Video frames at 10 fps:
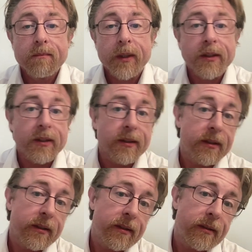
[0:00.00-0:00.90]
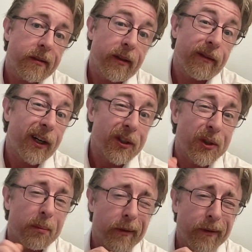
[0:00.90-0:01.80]
because they're very
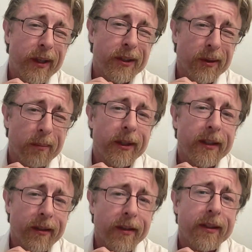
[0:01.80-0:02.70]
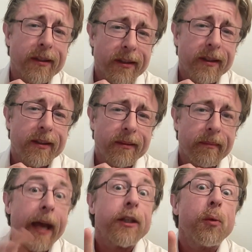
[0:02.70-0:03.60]
superficial and materialistic.
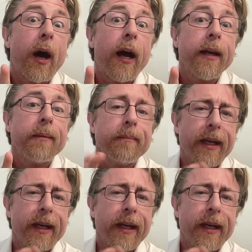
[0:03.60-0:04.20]
That's why.